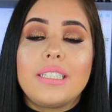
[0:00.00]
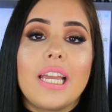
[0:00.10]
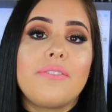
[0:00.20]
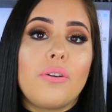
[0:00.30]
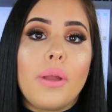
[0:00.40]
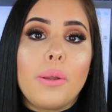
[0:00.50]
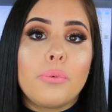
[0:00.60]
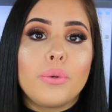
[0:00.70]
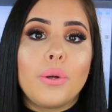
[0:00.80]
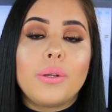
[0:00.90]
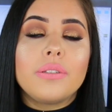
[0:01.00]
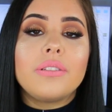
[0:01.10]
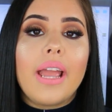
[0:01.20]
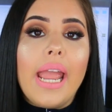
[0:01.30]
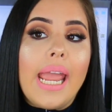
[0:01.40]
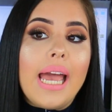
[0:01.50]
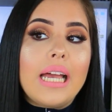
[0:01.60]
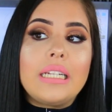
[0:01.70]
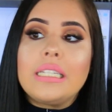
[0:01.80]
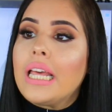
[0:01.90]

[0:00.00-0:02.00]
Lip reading: giveaway rules, and